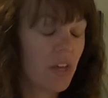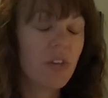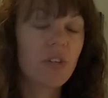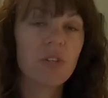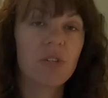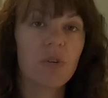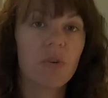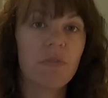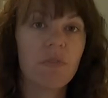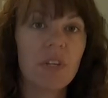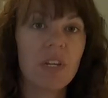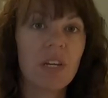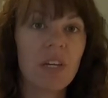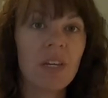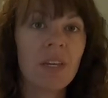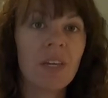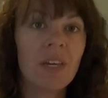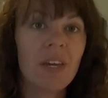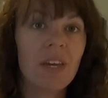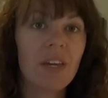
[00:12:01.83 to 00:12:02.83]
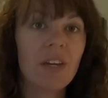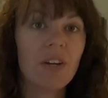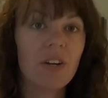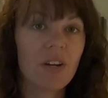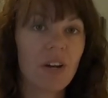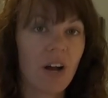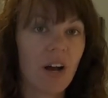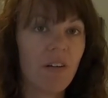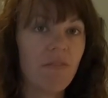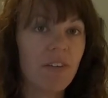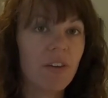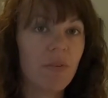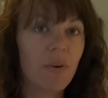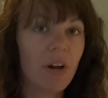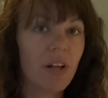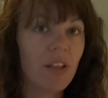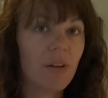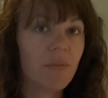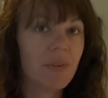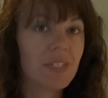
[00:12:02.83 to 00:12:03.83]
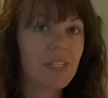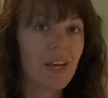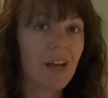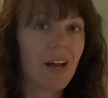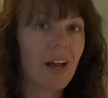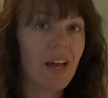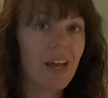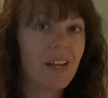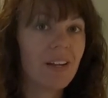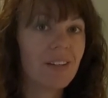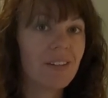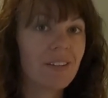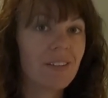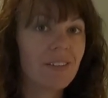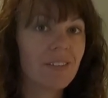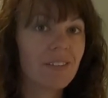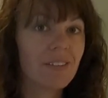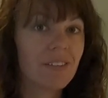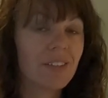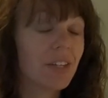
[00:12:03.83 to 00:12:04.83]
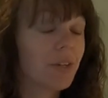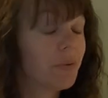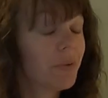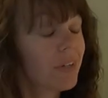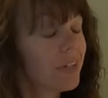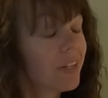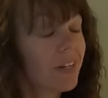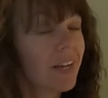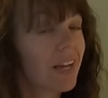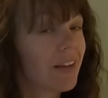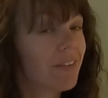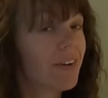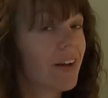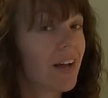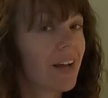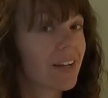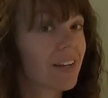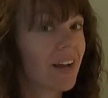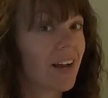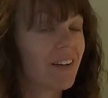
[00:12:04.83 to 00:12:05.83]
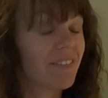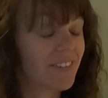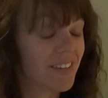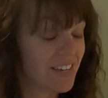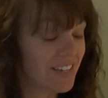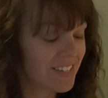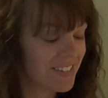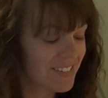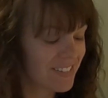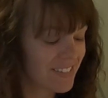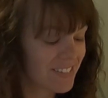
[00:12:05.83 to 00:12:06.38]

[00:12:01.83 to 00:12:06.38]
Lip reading: So if you didn't get your coffee while it was hot, you weren't gonna have hot coffee.